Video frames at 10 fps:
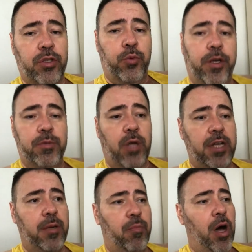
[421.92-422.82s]
grip, so I
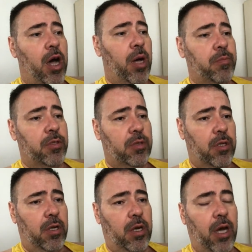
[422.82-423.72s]
did palms
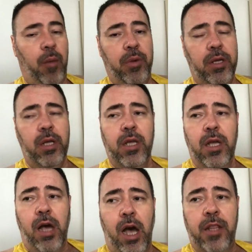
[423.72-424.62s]
up
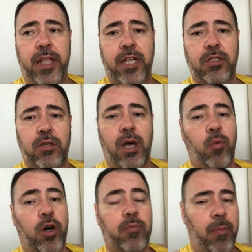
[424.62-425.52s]
on that, so I
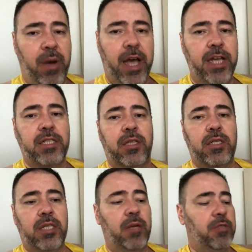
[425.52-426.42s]
worked my buys at the
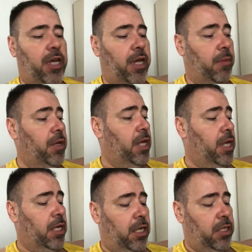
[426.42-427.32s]
same time
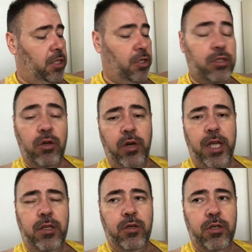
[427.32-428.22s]
because there's
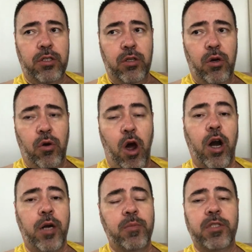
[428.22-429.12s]
no
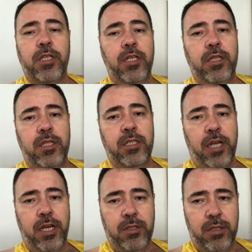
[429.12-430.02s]
arms in this
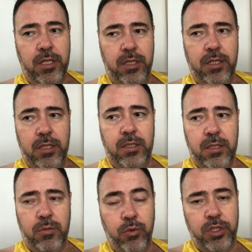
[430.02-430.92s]

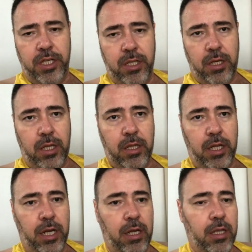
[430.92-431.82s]
routine
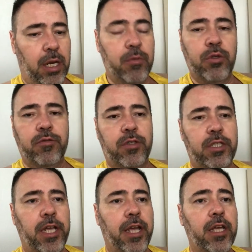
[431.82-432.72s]
that I'm doing for
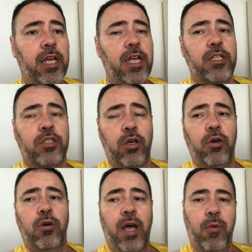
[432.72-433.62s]
today.
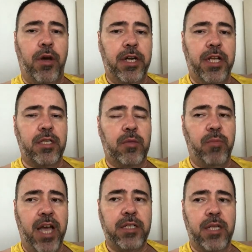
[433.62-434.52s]
So I wanted to get some
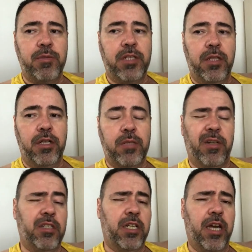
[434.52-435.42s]
biceps in there,
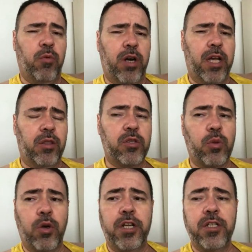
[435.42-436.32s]
especially to kind of work out the
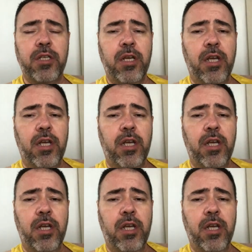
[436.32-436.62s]
soreness